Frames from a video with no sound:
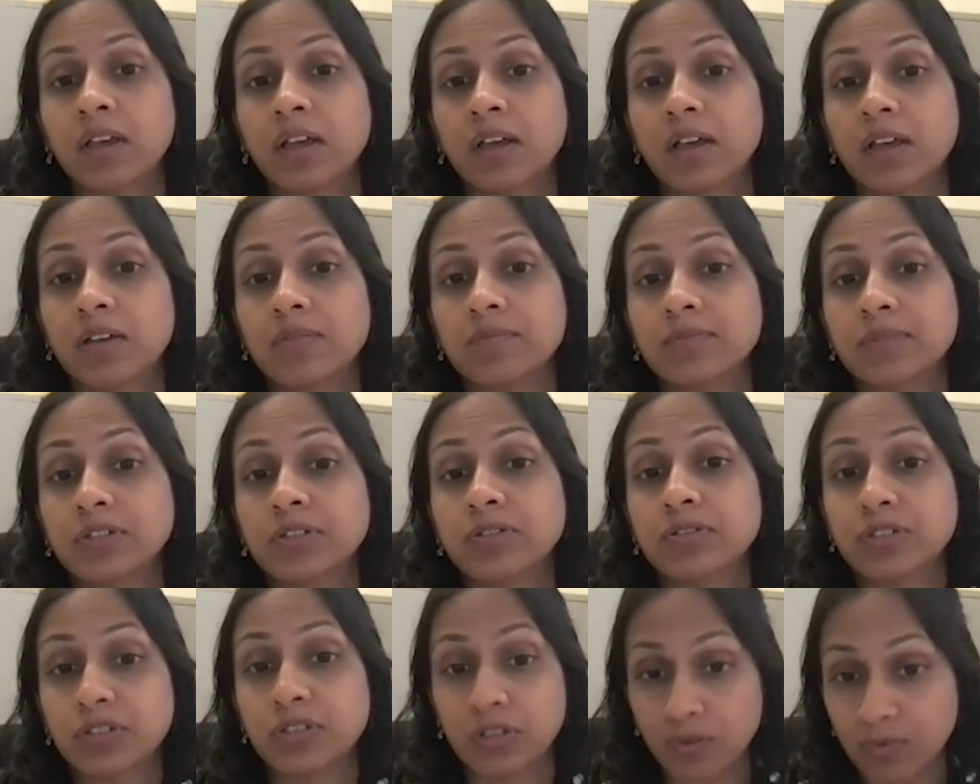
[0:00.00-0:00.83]
um,
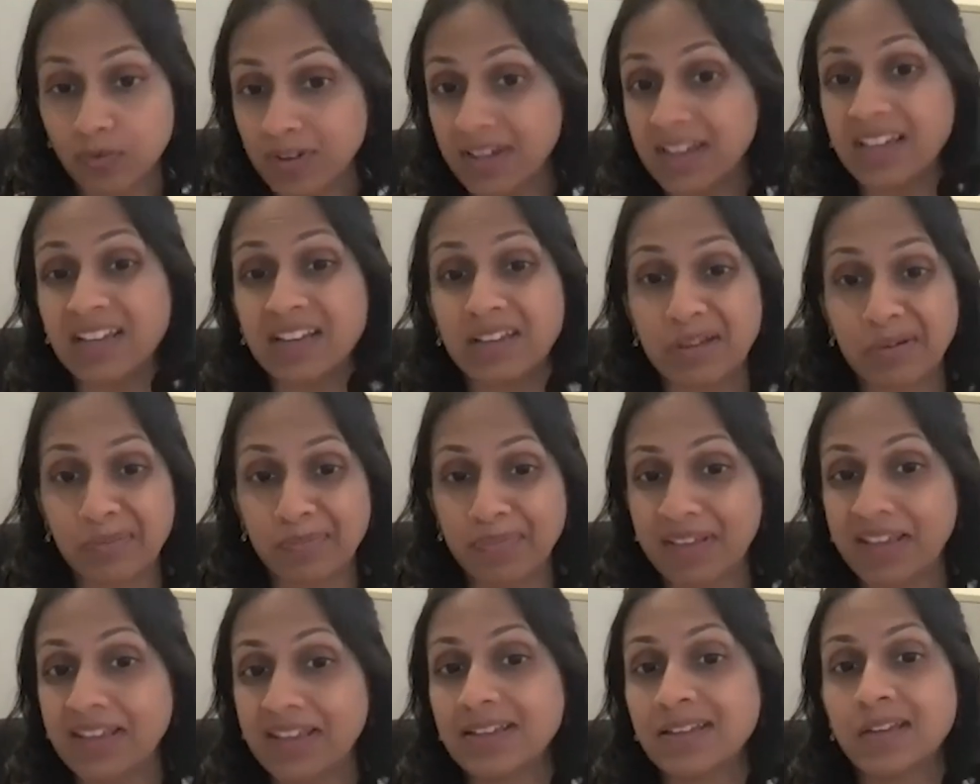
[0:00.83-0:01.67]
do two
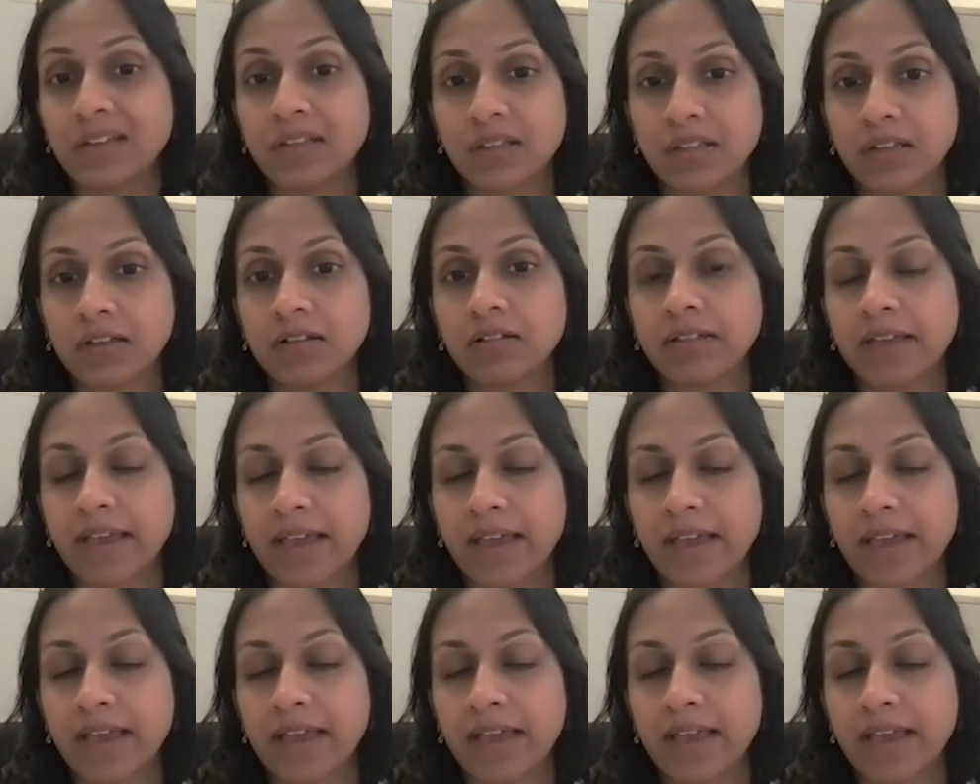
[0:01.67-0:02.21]
independent single